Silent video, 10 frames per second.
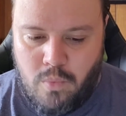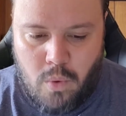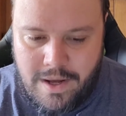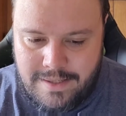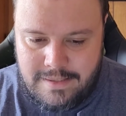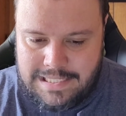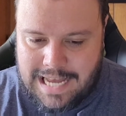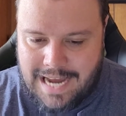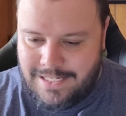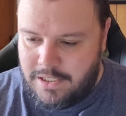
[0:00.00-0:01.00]
What
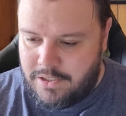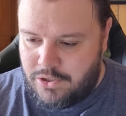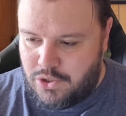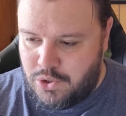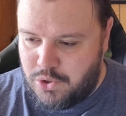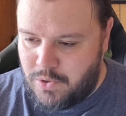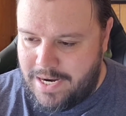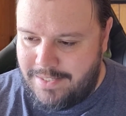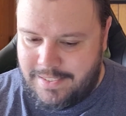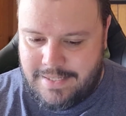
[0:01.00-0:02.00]
kind of
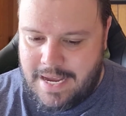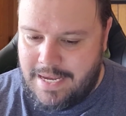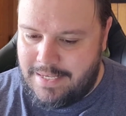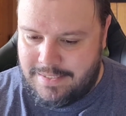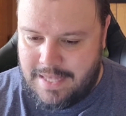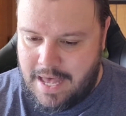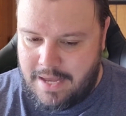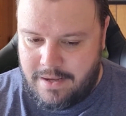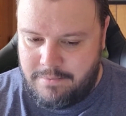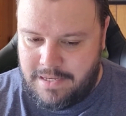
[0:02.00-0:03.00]
crazy take is
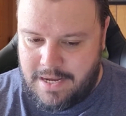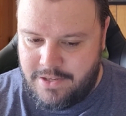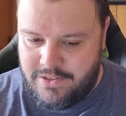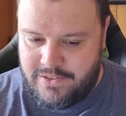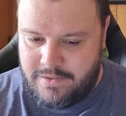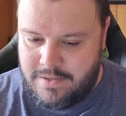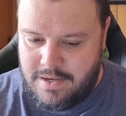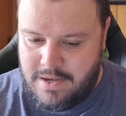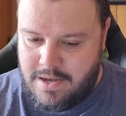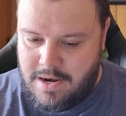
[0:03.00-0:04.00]
that? I mean,
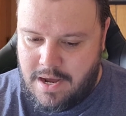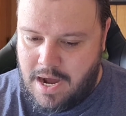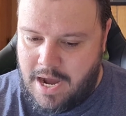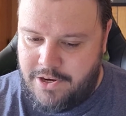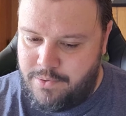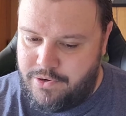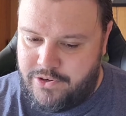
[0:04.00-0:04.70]
I don't